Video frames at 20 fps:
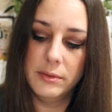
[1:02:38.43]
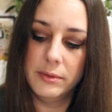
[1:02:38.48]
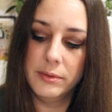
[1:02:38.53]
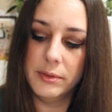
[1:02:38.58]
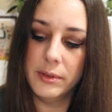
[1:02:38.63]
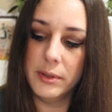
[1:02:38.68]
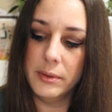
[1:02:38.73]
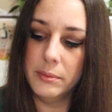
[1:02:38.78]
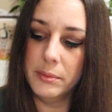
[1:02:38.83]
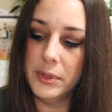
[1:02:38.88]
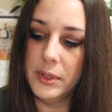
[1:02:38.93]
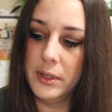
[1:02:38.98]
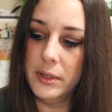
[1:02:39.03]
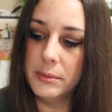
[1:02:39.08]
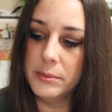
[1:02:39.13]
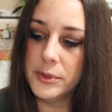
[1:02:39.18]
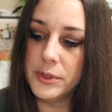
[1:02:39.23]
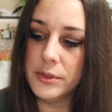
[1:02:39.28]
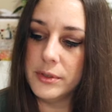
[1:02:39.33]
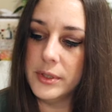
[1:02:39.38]
from
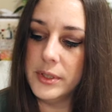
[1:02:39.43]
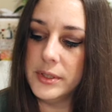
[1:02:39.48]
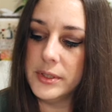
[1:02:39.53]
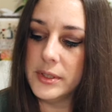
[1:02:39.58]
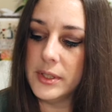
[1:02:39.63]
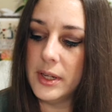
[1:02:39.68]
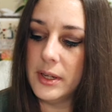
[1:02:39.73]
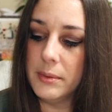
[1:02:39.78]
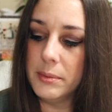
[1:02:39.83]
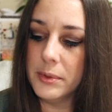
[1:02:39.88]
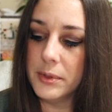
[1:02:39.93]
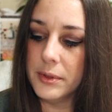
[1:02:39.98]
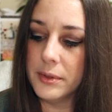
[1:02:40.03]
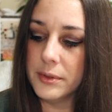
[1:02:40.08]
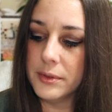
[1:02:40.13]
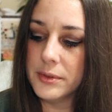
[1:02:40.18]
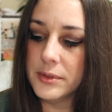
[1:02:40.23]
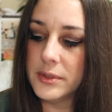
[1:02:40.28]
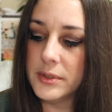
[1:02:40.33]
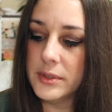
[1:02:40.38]
Plum Street
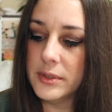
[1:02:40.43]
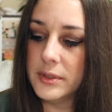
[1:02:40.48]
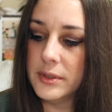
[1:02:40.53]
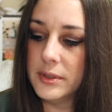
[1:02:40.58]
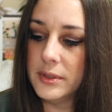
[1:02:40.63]
Samplers.